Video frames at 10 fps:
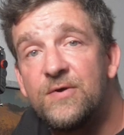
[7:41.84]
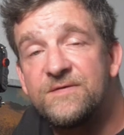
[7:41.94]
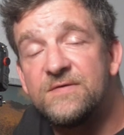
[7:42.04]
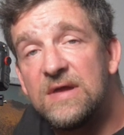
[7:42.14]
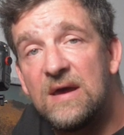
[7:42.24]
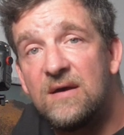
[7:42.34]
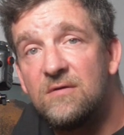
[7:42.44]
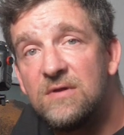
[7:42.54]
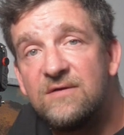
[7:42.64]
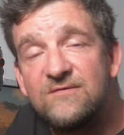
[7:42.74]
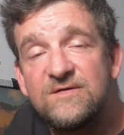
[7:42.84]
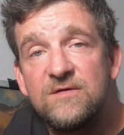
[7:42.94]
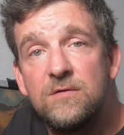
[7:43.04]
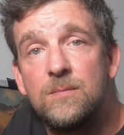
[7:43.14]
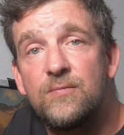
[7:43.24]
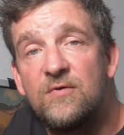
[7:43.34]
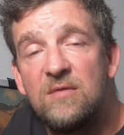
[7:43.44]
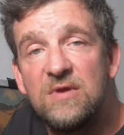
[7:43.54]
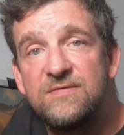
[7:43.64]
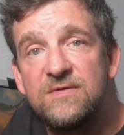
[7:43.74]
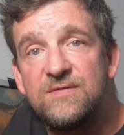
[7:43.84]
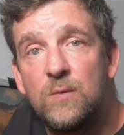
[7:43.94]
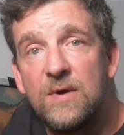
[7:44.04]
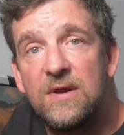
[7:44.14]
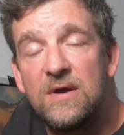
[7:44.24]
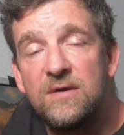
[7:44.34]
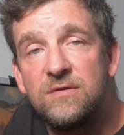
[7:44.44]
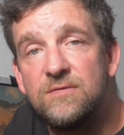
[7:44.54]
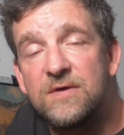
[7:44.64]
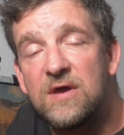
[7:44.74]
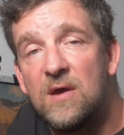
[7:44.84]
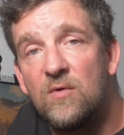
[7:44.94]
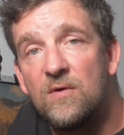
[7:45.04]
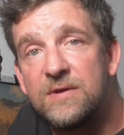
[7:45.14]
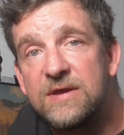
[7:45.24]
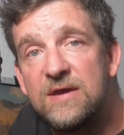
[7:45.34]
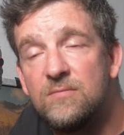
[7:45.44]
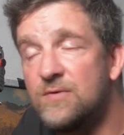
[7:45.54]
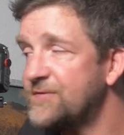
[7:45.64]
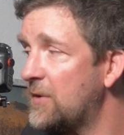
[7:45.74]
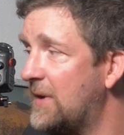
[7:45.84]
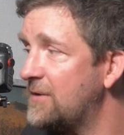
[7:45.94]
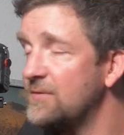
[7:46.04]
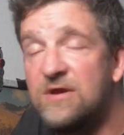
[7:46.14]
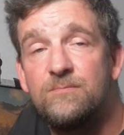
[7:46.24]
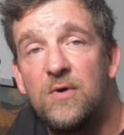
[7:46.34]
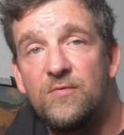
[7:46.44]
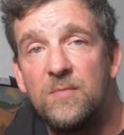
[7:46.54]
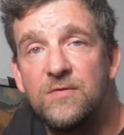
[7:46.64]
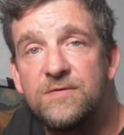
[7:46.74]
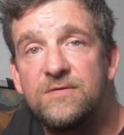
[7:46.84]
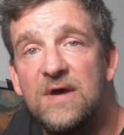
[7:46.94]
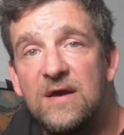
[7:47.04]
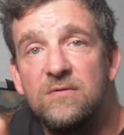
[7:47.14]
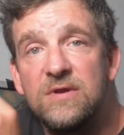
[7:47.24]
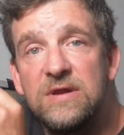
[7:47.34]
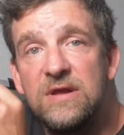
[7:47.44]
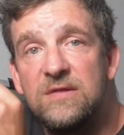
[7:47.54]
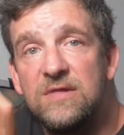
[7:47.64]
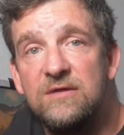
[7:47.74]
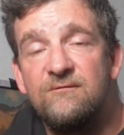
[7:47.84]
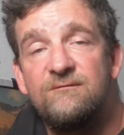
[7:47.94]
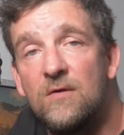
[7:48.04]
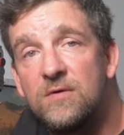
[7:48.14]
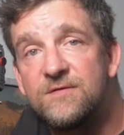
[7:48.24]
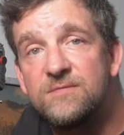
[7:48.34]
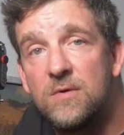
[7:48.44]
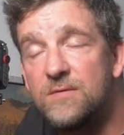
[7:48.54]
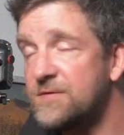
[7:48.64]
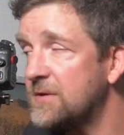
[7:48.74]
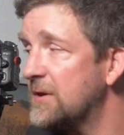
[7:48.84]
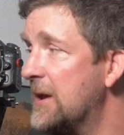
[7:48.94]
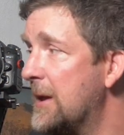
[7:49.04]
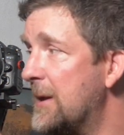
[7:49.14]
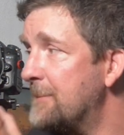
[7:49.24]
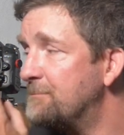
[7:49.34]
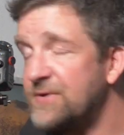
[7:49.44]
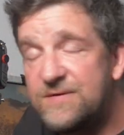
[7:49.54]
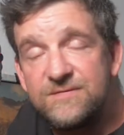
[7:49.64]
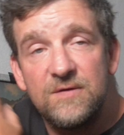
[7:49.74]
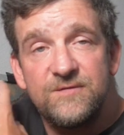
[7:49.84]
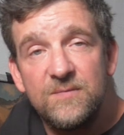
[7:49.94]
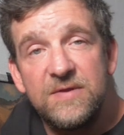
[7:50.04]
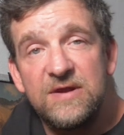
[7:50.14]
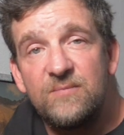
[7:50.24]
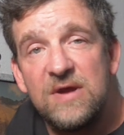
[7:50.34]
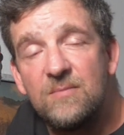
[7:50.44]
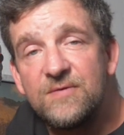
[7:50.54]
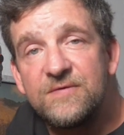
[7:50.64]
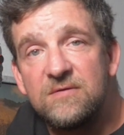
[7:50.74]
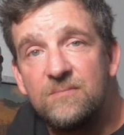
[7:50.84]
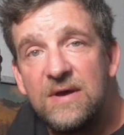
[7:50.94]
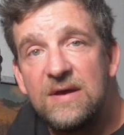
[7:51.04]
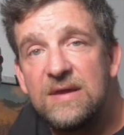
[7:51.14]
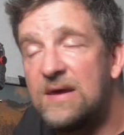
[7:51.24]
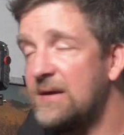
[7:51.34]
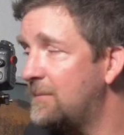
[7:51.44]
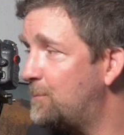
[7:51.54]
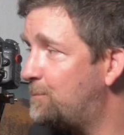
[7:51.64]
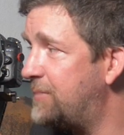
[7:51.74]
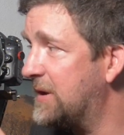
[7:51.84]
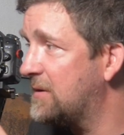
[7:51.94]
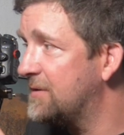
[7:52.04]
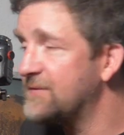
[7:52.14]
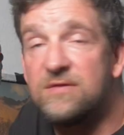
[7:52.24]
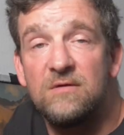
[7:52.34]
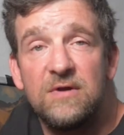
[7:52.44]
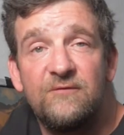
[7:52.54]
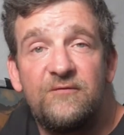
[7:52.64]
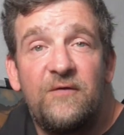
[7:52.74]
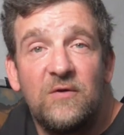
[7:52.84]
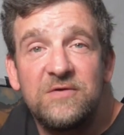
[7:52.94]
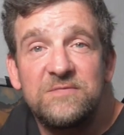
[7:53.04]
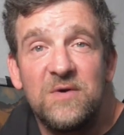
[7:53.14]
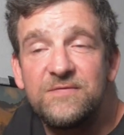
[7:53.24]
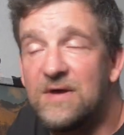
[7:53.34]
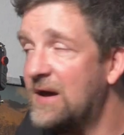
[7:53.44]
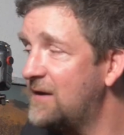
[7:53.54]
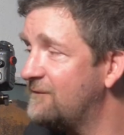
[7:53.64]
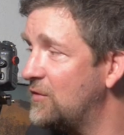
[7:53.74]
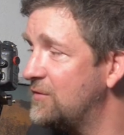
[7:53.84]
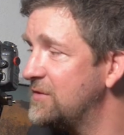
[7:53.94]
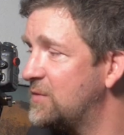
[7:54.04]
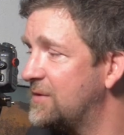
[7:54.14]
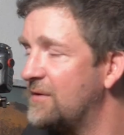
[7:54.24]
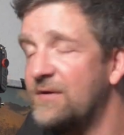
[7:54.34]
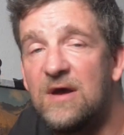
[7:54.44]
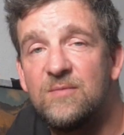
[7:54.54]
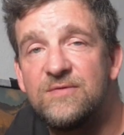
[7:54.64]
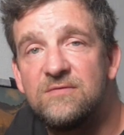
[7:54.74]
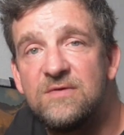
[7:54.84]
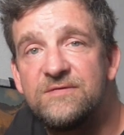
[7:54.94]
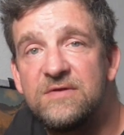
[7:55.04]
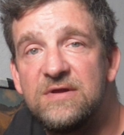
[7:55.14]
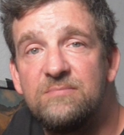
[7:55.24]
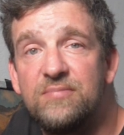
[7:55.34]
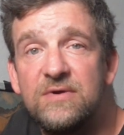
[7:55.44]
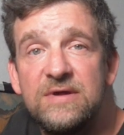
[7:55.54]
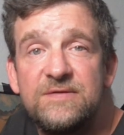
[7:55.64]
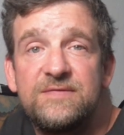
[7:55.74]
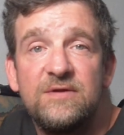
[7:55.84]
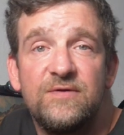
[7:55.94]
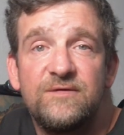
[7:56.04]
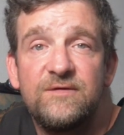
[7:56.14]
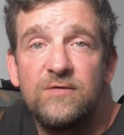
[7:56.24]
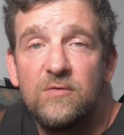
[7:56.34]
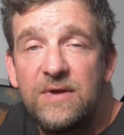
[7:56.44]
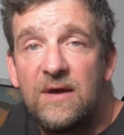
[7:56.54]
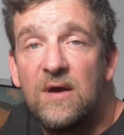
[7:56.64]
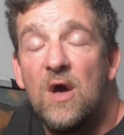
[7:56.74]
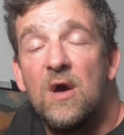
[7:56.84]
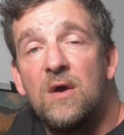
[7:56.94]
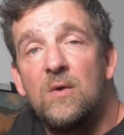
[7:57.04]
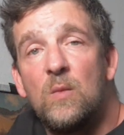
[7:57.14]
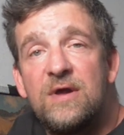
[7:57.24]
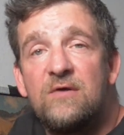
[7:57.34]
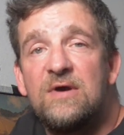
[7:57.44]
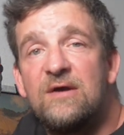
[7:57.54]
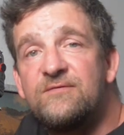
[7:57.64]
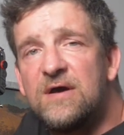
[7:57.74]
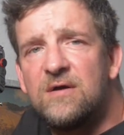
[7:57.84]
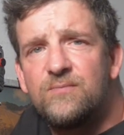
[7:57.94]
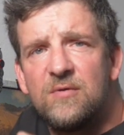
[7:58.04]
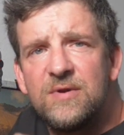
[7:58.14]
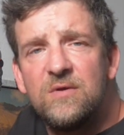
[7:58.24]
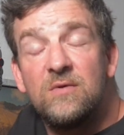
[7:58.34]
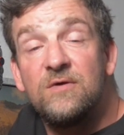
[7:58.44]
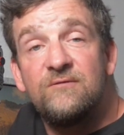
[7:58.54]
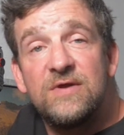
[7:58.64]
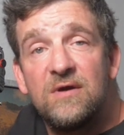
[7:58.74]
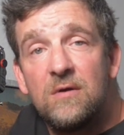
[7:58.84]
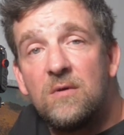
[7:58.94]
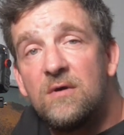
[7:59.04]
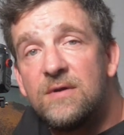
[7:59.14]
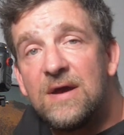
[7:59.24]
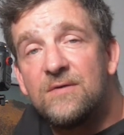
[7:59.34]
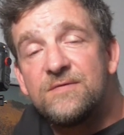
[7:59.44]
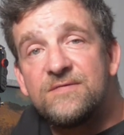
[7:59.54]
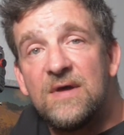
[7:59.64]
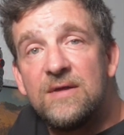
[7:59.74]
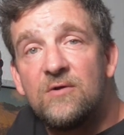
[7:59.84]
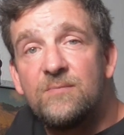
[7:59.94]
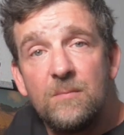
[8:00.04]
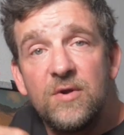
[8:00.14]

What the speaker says: Personally, I only ever shoot prime lenses when I use a camera on a gimbal, so I don't need both motors, I only need the focus motor, but it's not something I've been able to compare yet because I don't have the focus motor. I have ordered one on Amazon recently, but it's still not showed up yet. When it arrives, I'll probably do another video on how to set that up.